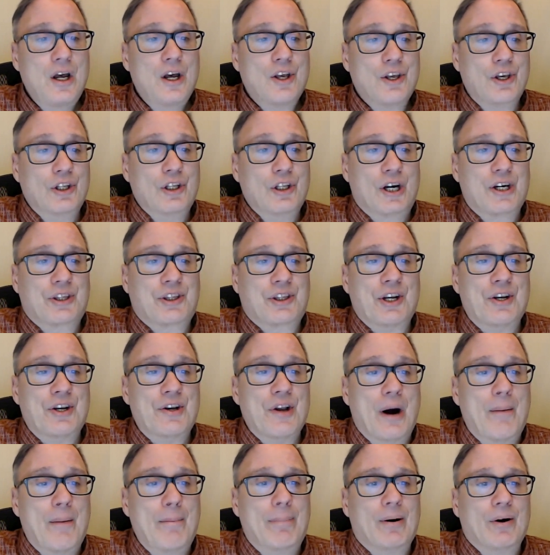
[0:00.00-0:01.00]
You look at the
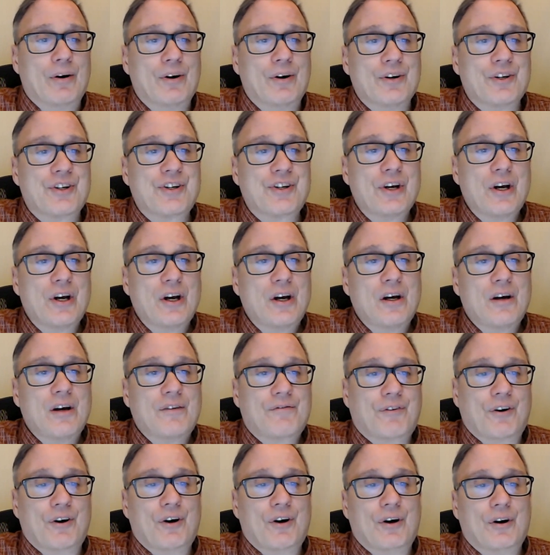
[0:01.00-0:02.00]
numbers
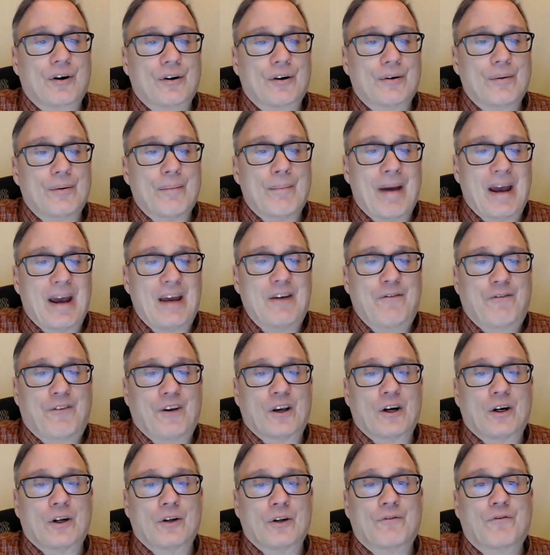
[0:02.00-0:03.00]
for
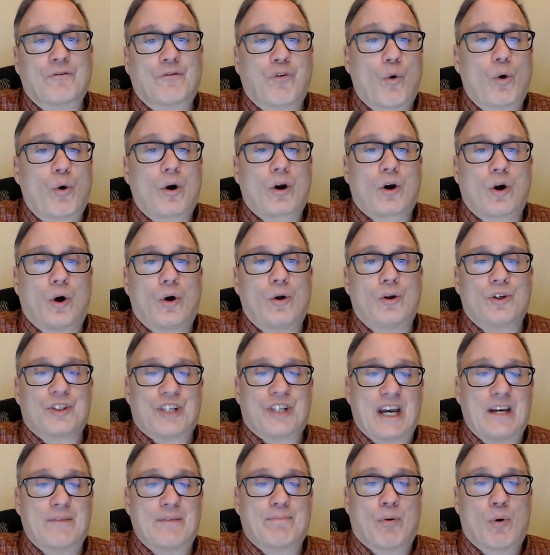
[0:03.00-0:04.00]
Mayfield, 4 goals,
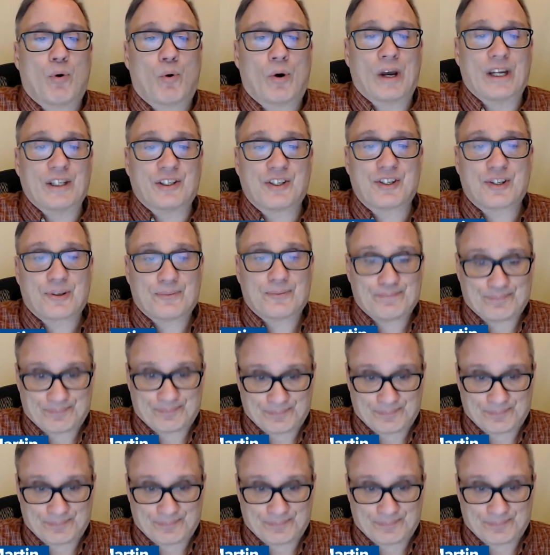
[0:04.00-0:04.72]
8 points